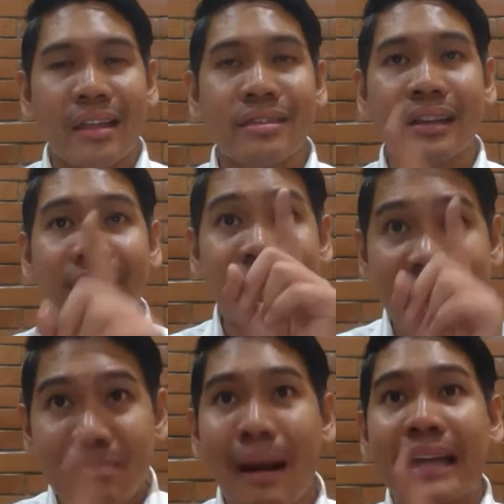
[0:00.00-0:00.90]
that
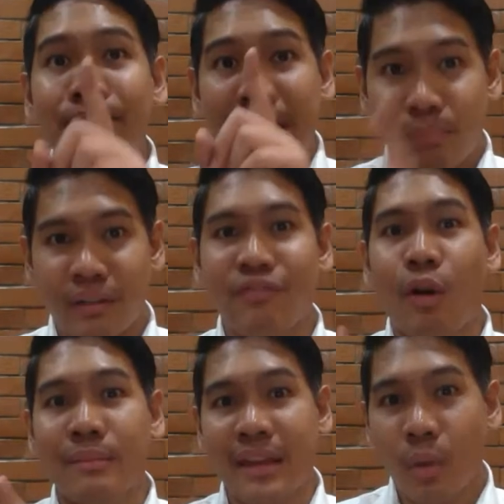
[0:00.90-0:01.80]
they might be
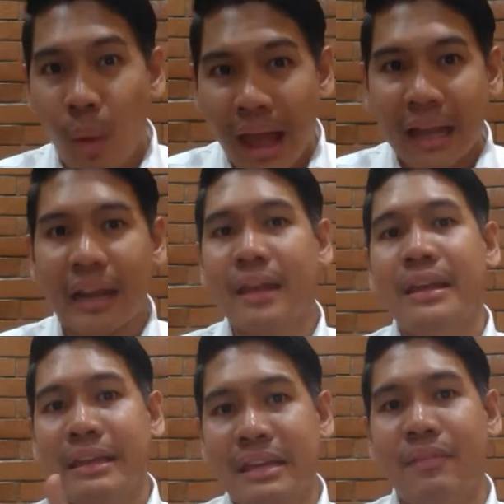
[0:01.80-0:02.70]
performing well
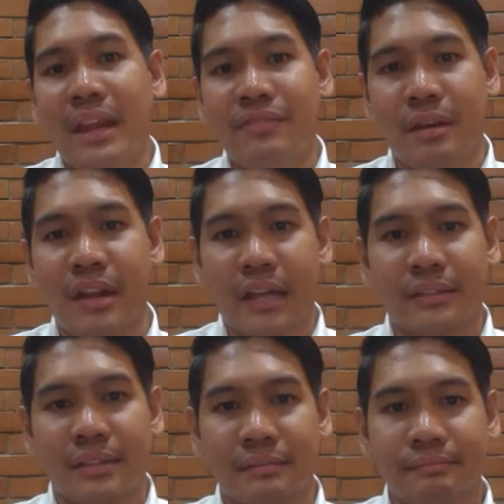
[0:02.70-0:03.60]
even if they're not.